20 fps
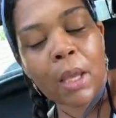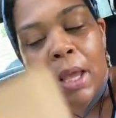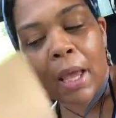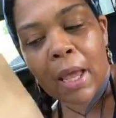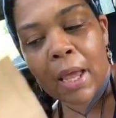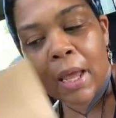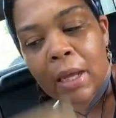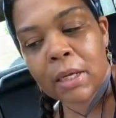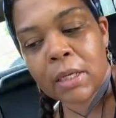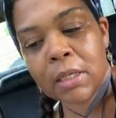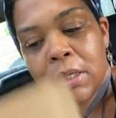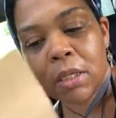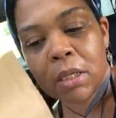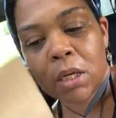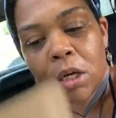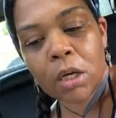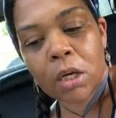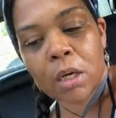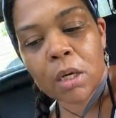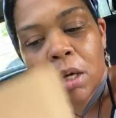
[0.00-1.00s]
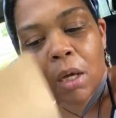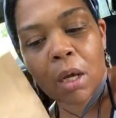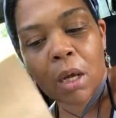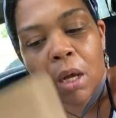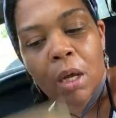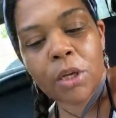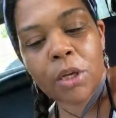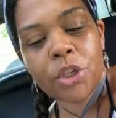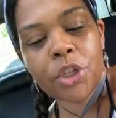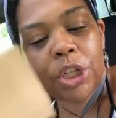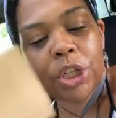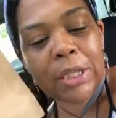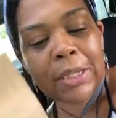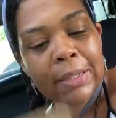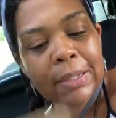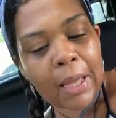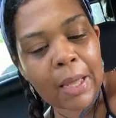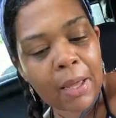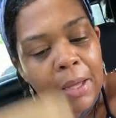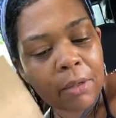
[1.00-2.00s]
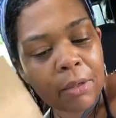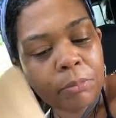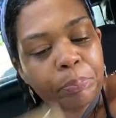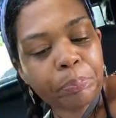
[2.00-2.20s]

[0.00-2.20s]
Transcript: And she said,